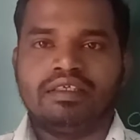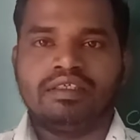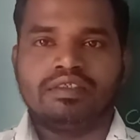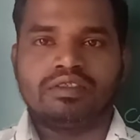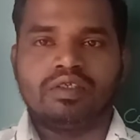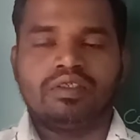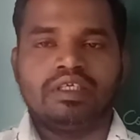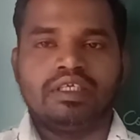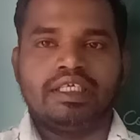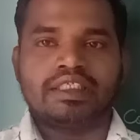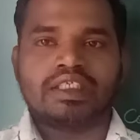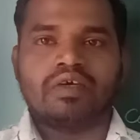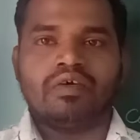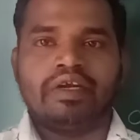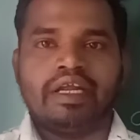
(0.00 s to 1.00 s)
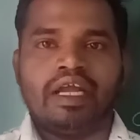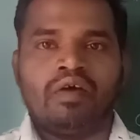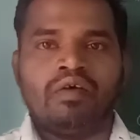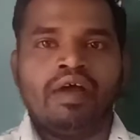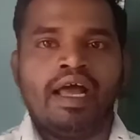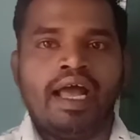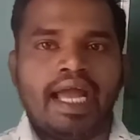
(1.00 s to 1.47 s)
So the discovery
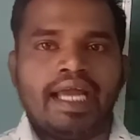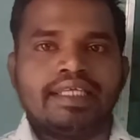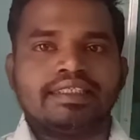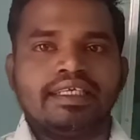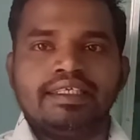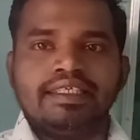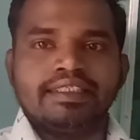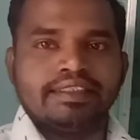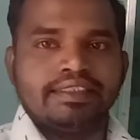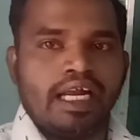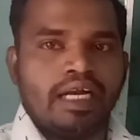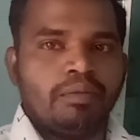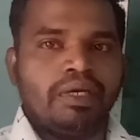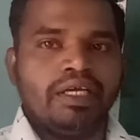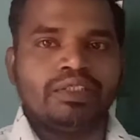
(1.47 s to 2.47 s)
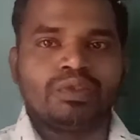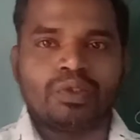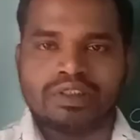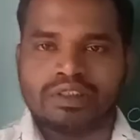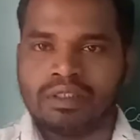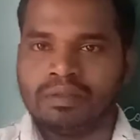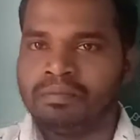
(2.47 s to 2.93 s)
of oxygen is done by
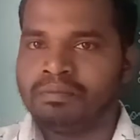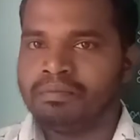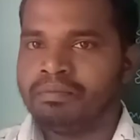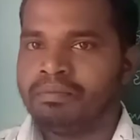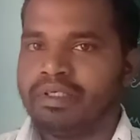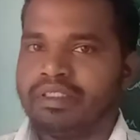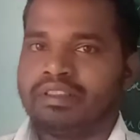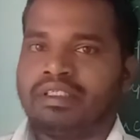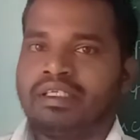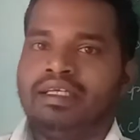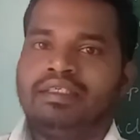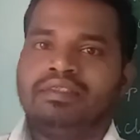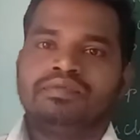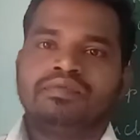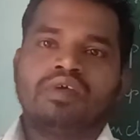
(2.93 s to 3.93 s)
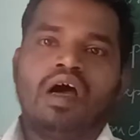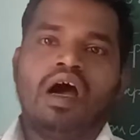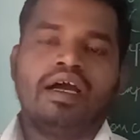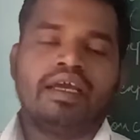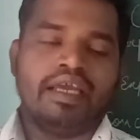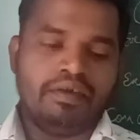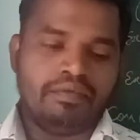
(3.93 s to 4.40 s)
Joseph Priestley.
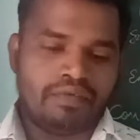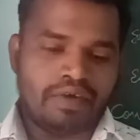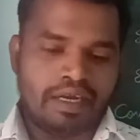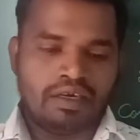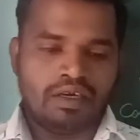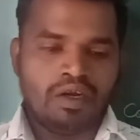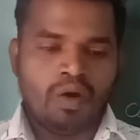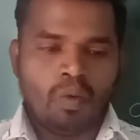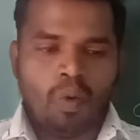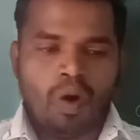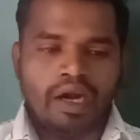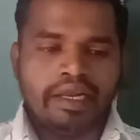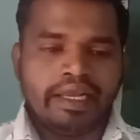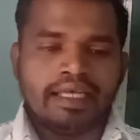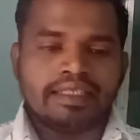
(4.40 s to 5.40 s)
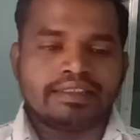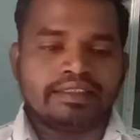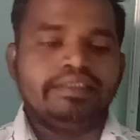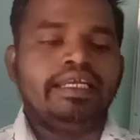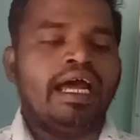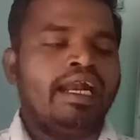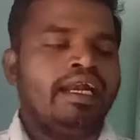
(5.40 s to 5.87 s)
Okay, fine. What he
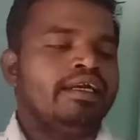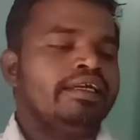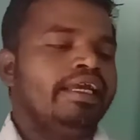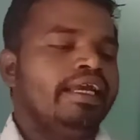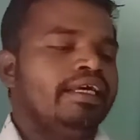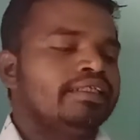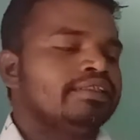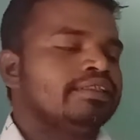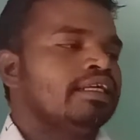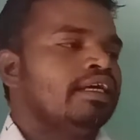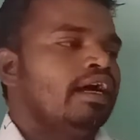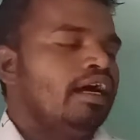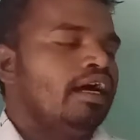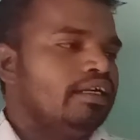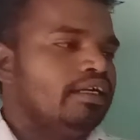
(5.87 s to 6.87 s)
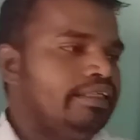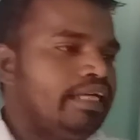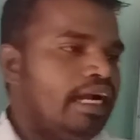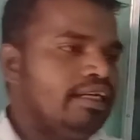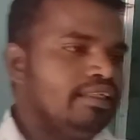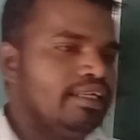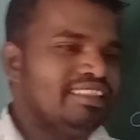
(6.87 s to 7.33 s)
has done? He has
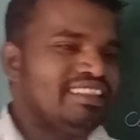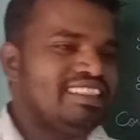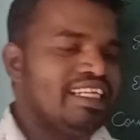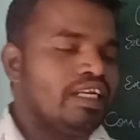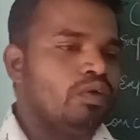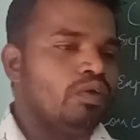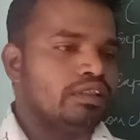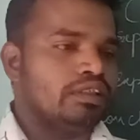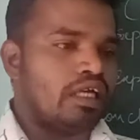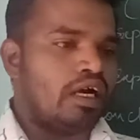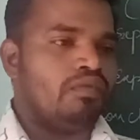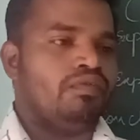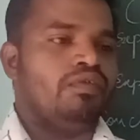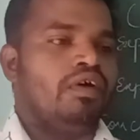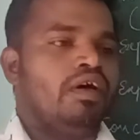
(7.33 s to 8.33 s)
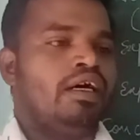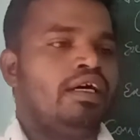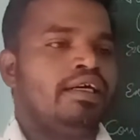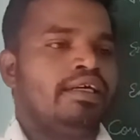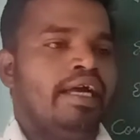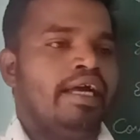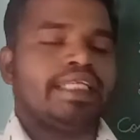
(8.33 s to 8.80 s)
done a sequence
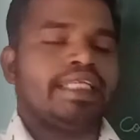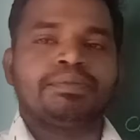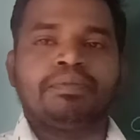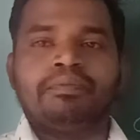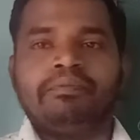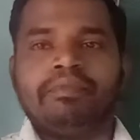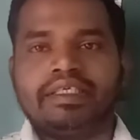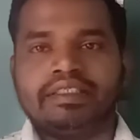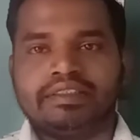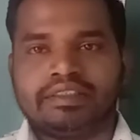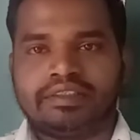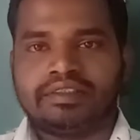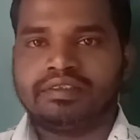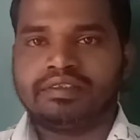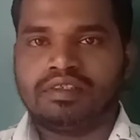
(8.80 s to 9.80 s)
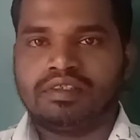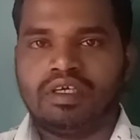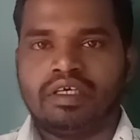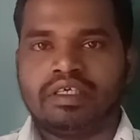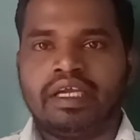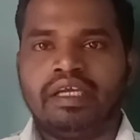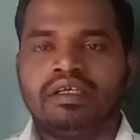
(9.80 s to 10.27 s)
of experiments.
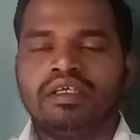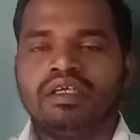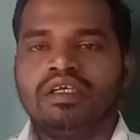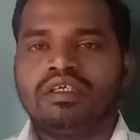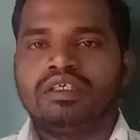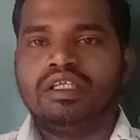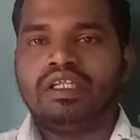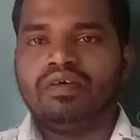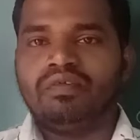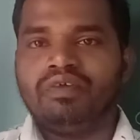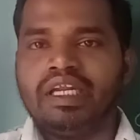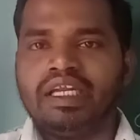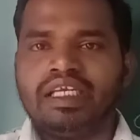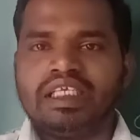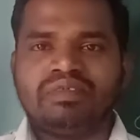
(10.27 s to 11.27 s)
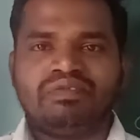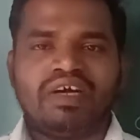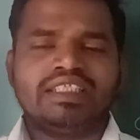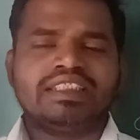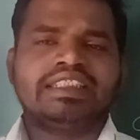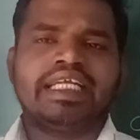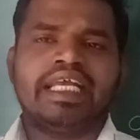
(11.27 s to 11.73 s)
Okay, in his
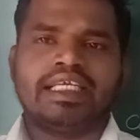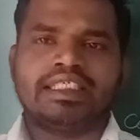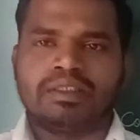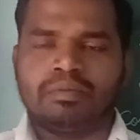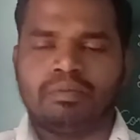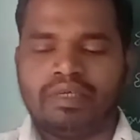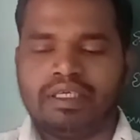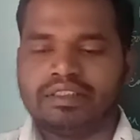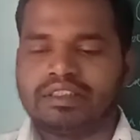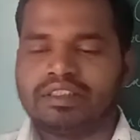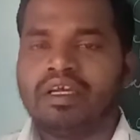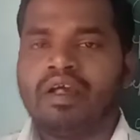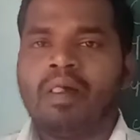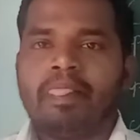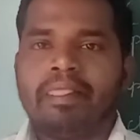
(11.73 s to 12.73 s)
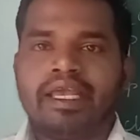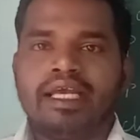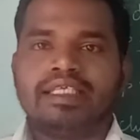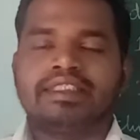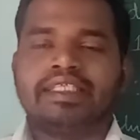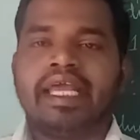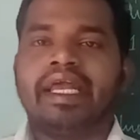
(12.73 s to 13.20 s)
first experiments, he
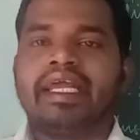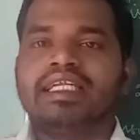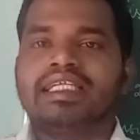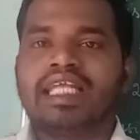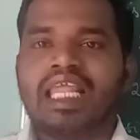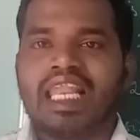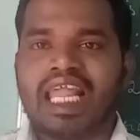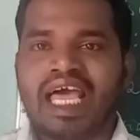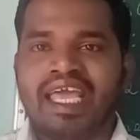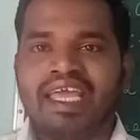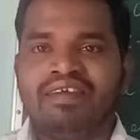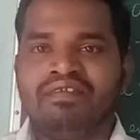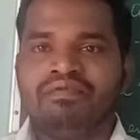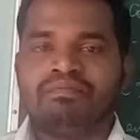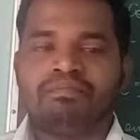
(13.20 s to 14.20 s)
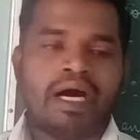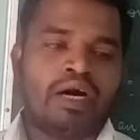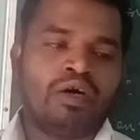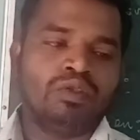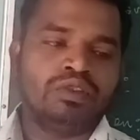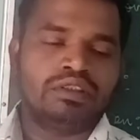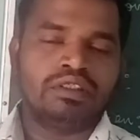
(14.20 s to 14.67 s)
has taken the live
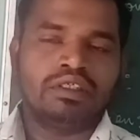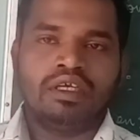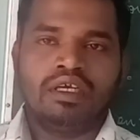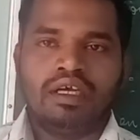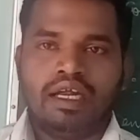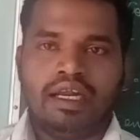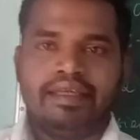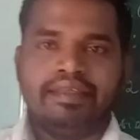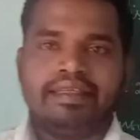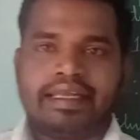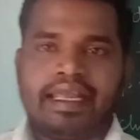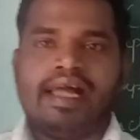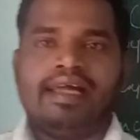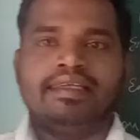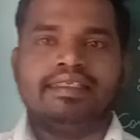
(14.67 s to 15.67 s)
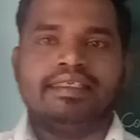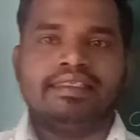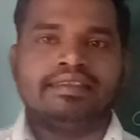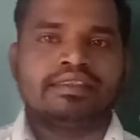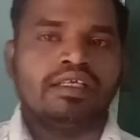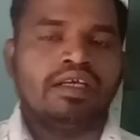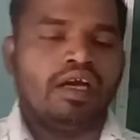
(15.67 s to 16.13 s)
mouse and the
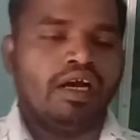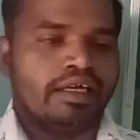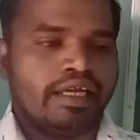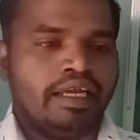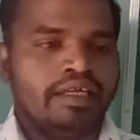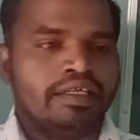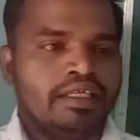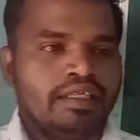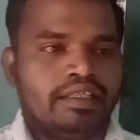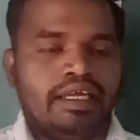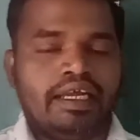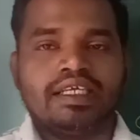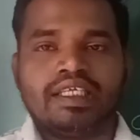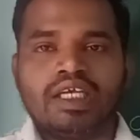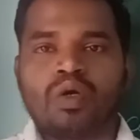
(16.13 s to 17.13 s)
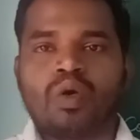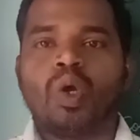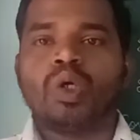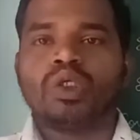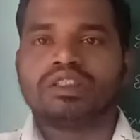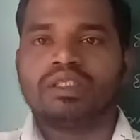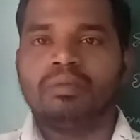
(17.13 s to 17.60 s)
candles. Okay, then the
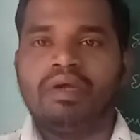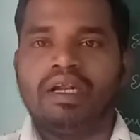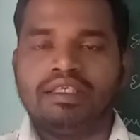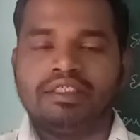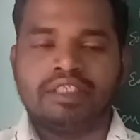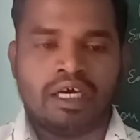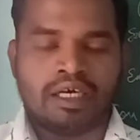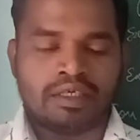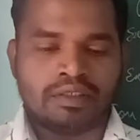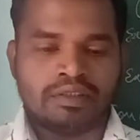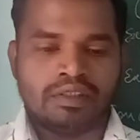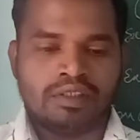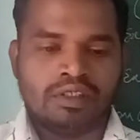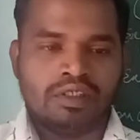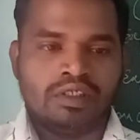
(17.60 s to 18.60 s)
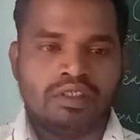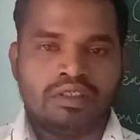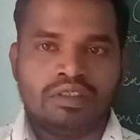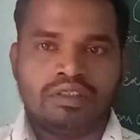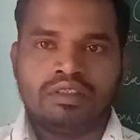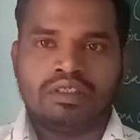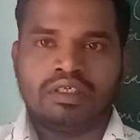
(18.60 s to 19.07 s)
closed bell jar.
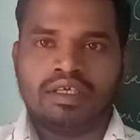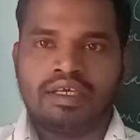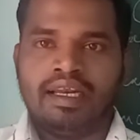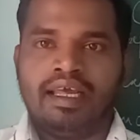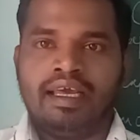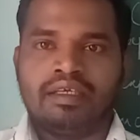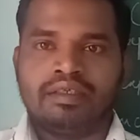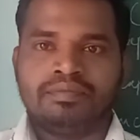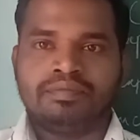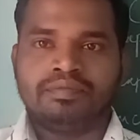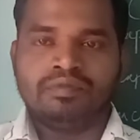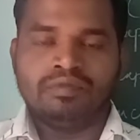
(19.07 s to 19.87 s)
Clear?